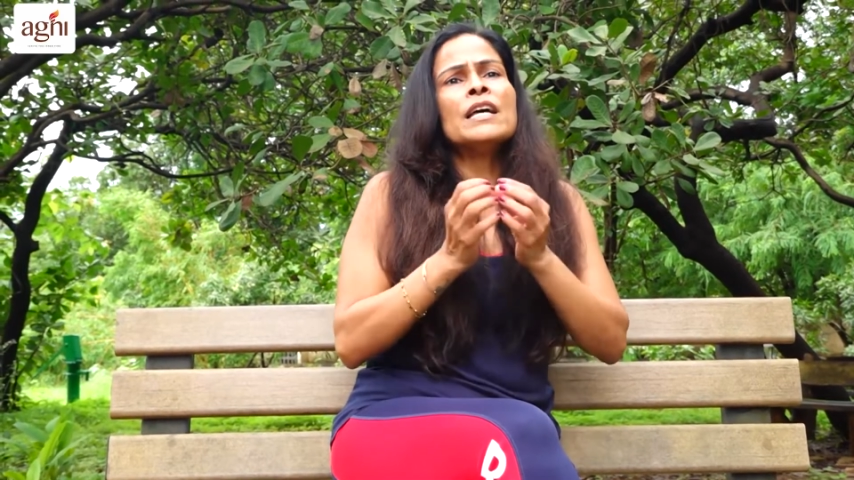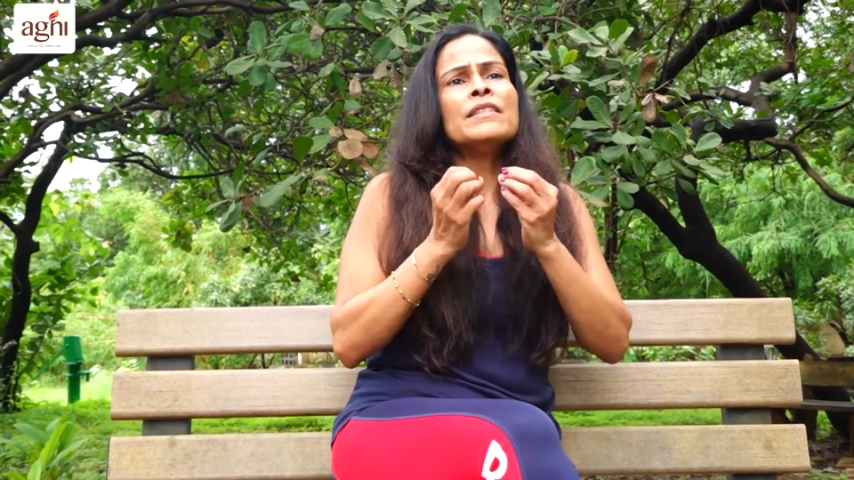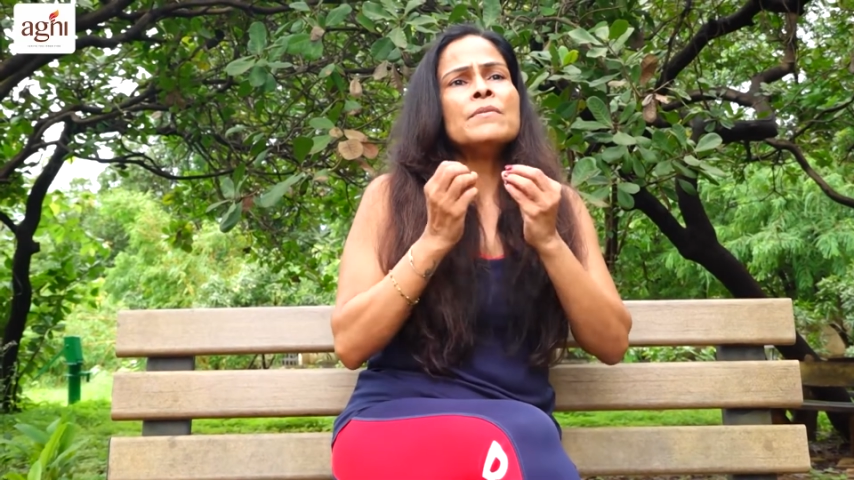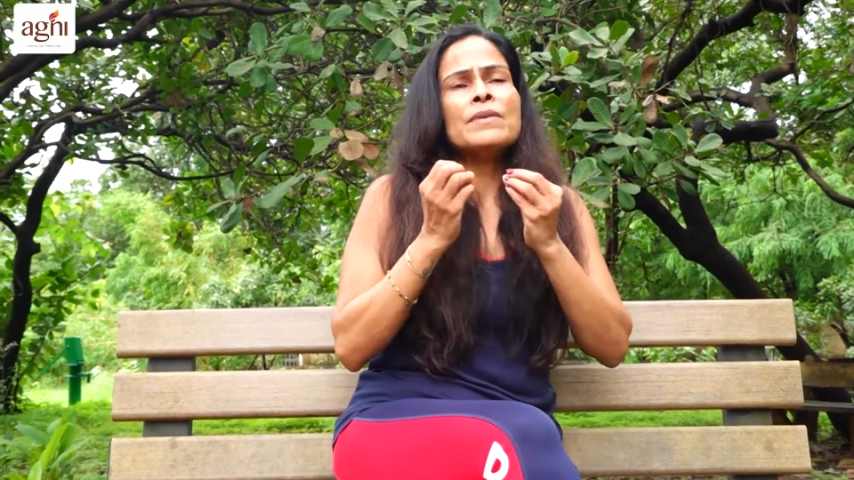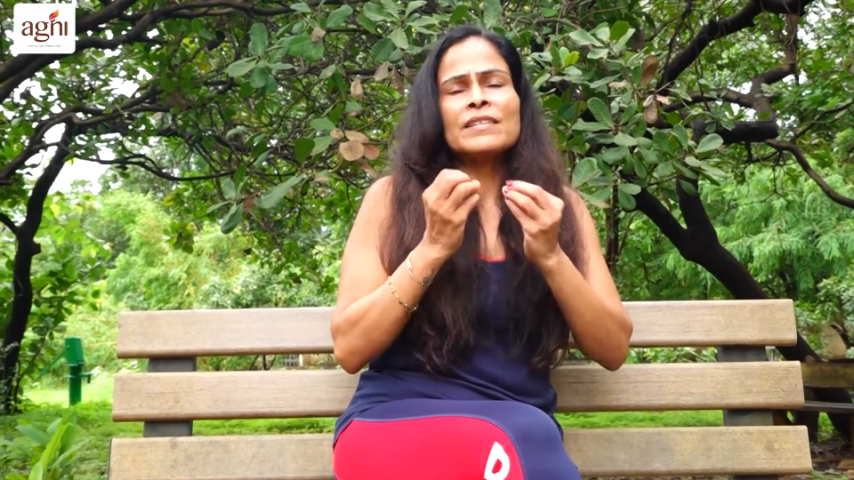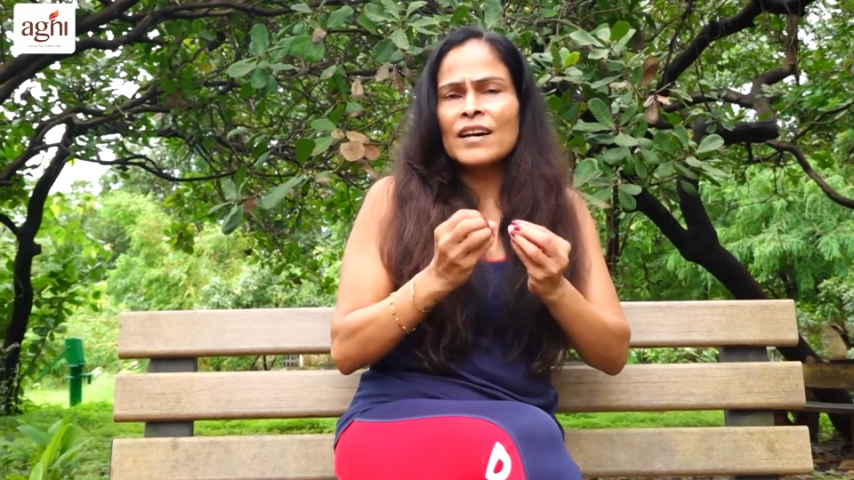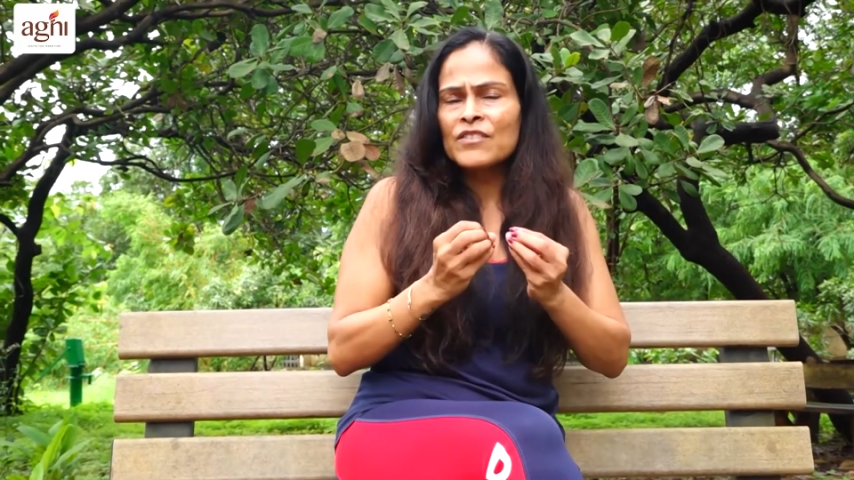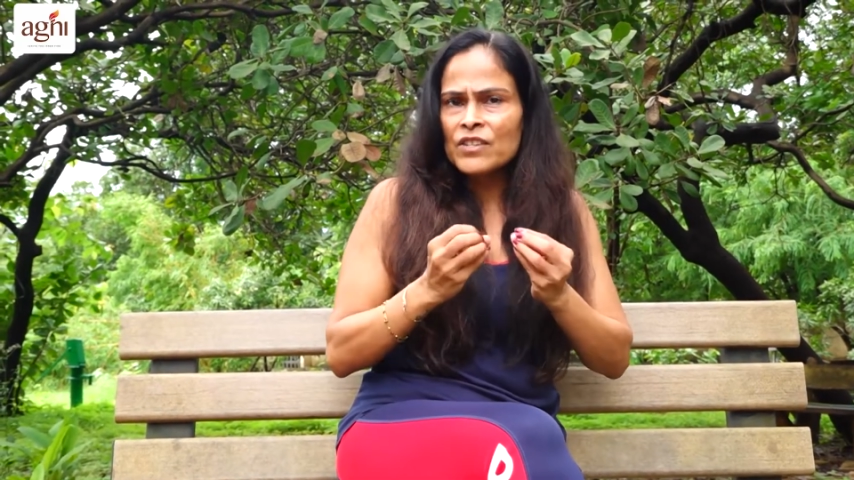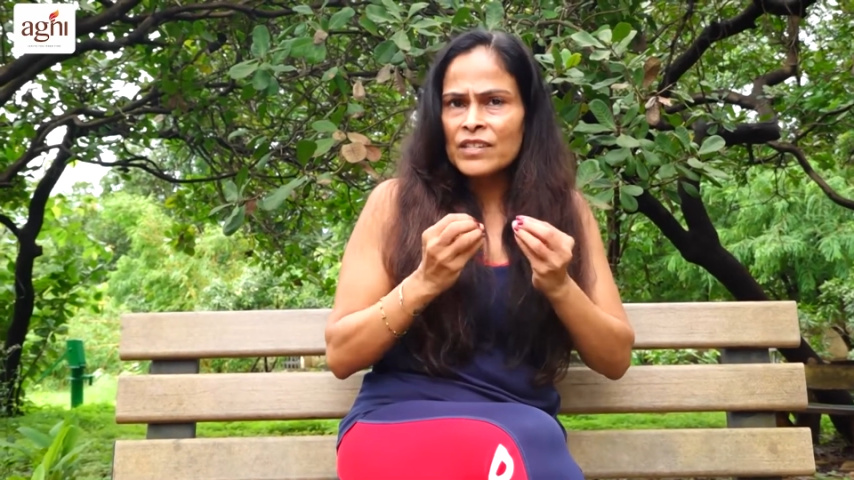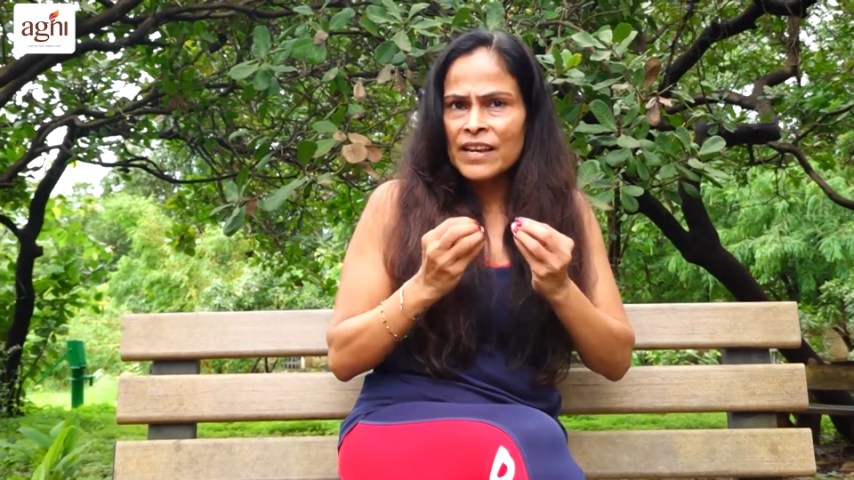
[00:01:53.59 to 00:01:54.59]
The
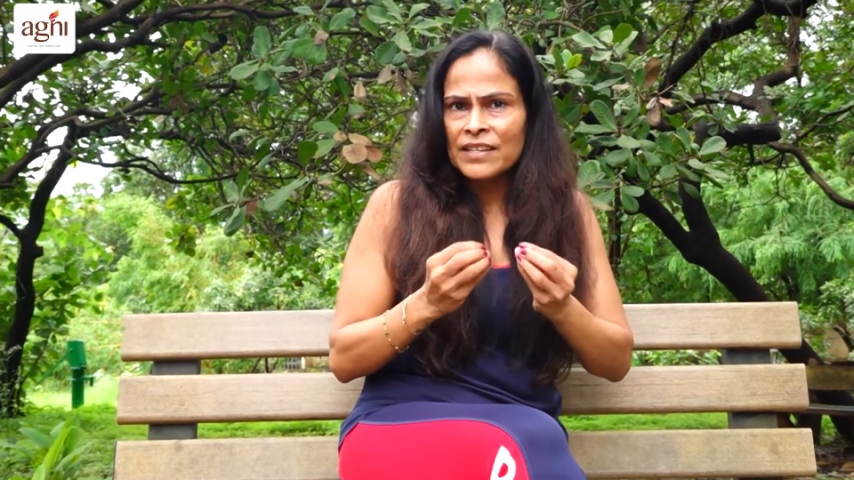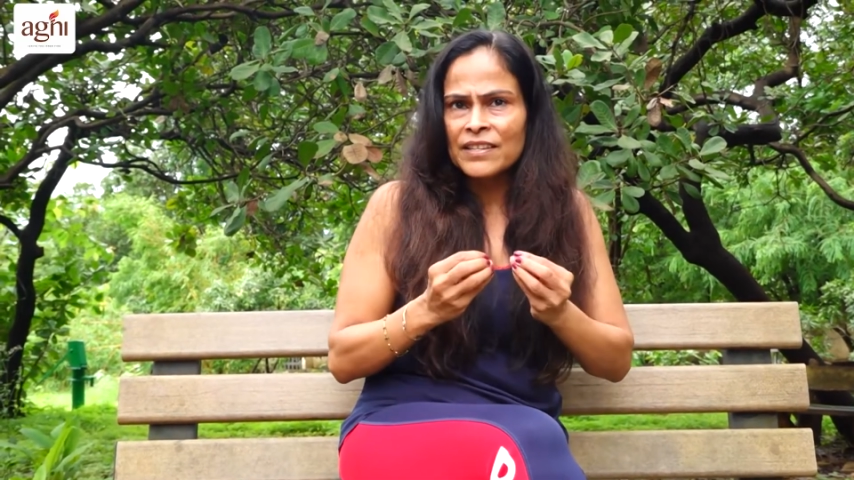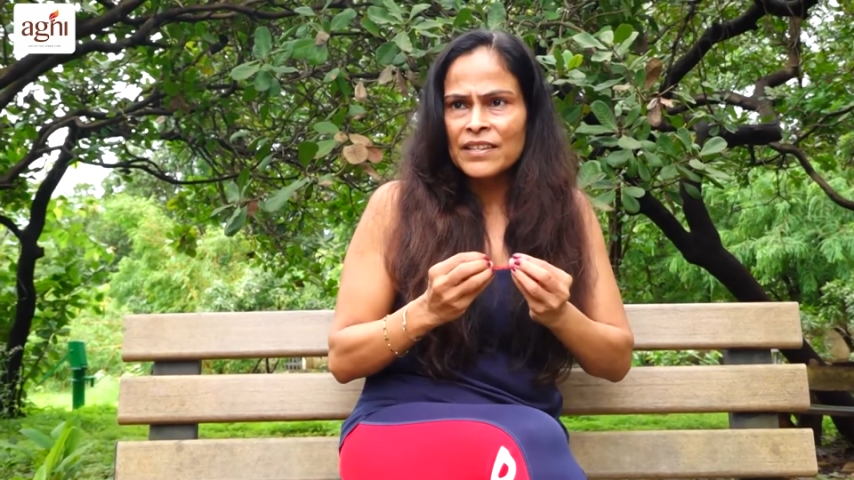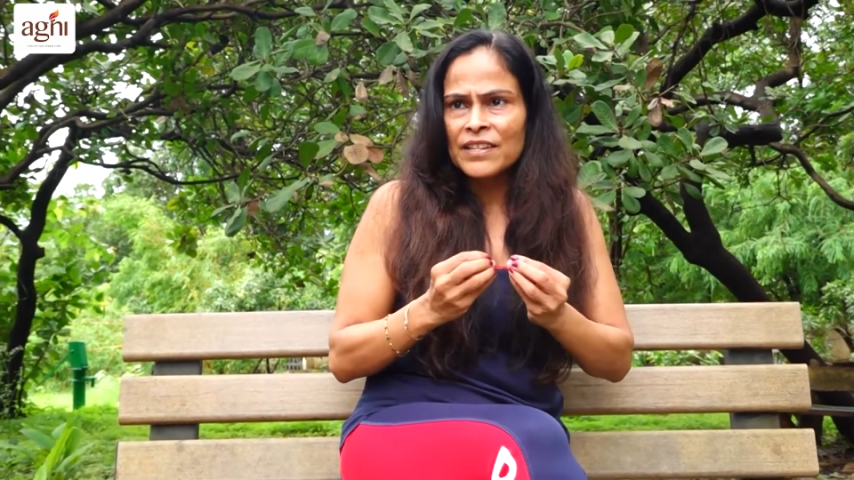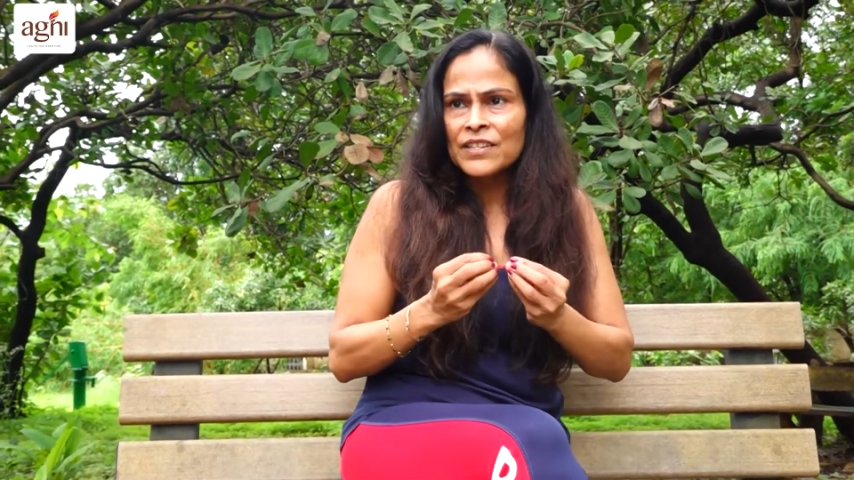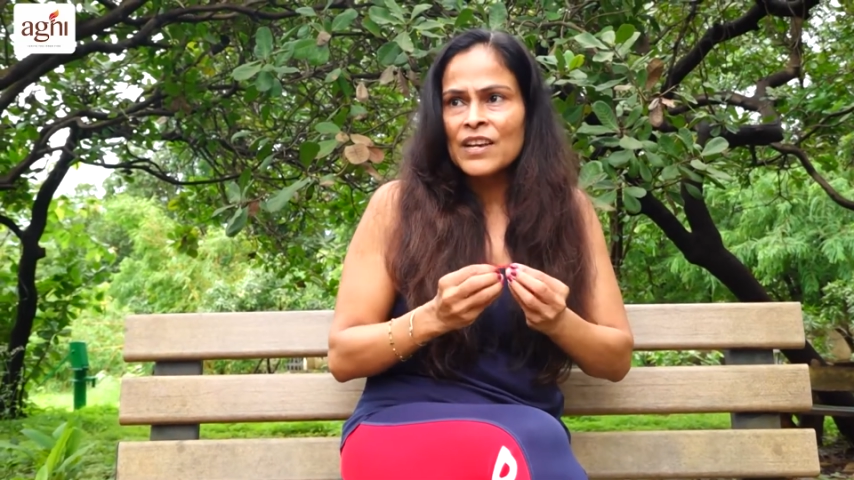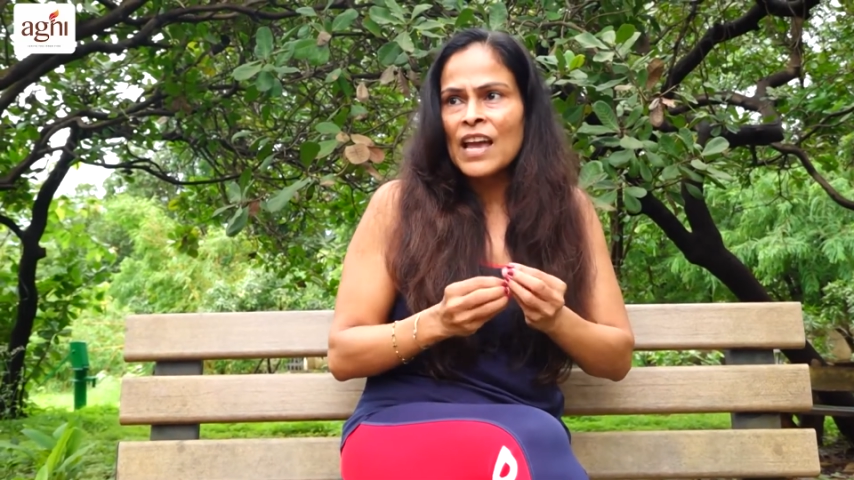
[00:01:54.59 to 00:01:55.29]
massages are excellent.